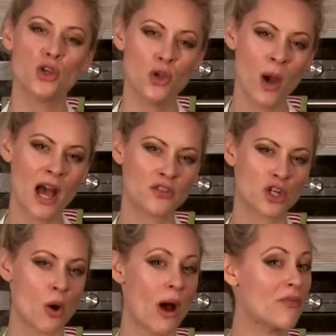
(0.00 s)
you have to
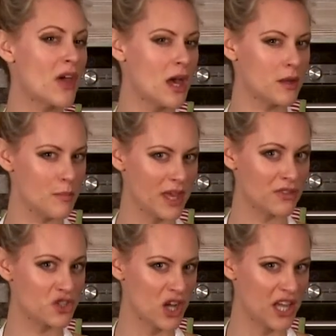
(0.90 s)
go out there and
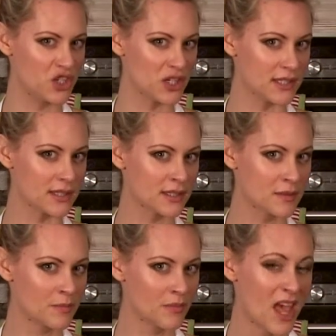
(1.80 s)
make the changes.
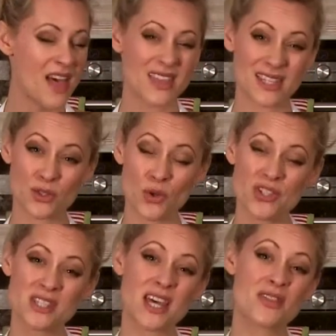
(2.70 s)
That's not
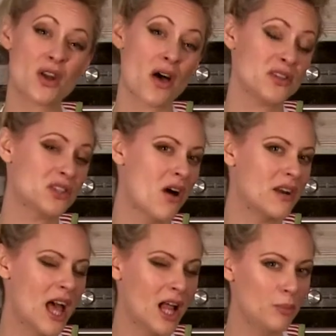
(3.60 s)
to say that others
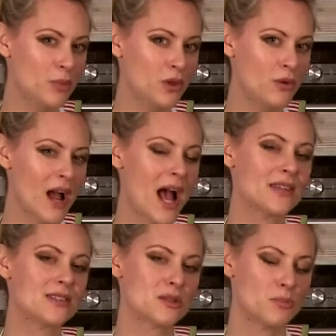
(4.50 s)
can't help you
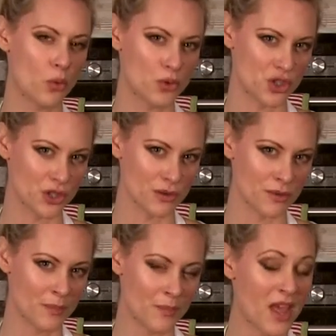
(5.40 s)
and support you.
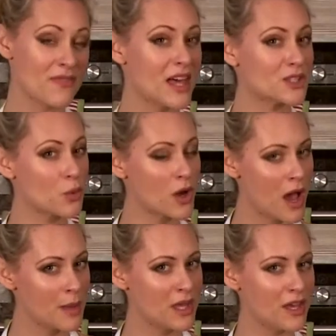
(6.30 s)
That's what
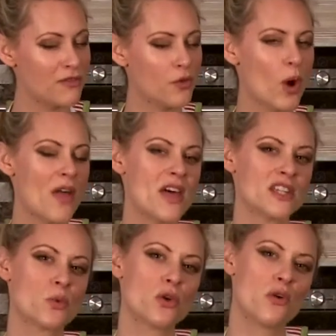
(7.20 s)
I'm here for, and
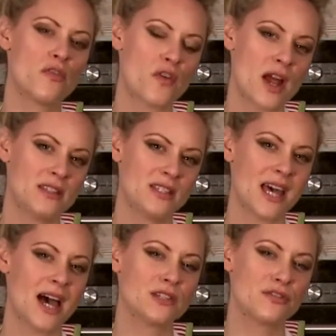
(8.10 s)
that's what your friends
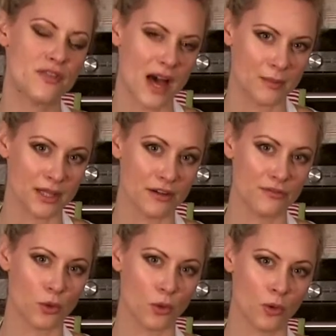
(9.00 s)
and family are
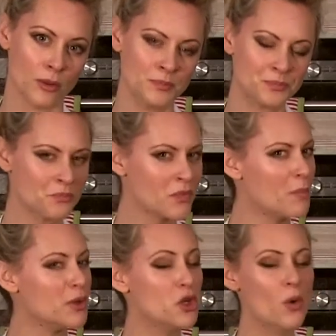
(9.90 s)
for.
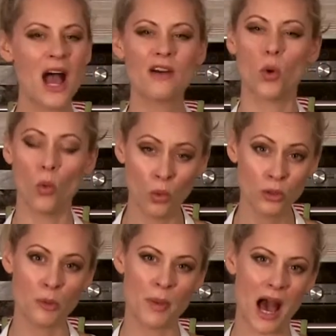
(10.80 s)
But you have
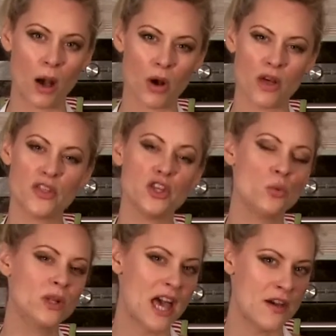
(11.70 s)
all the power that you
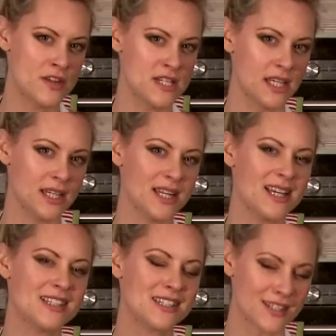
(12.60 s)
will ever need
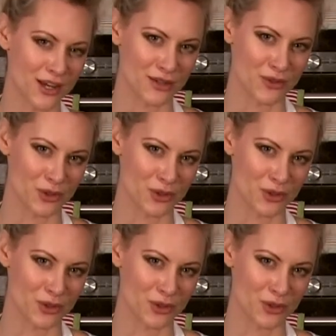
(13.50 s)
inside of